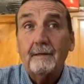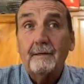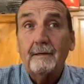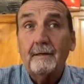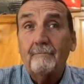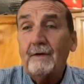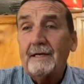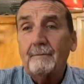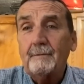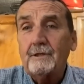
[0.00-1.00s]
it
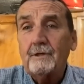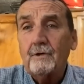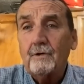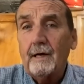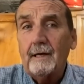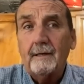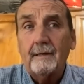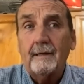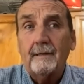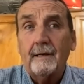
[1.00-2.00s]
affected me so
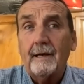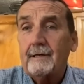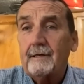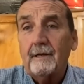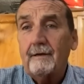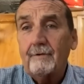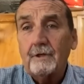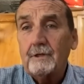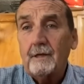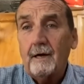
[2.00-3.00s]
greatly that I could never
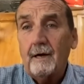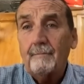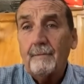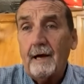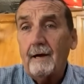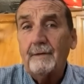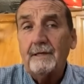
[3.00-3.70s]
stop. I'll be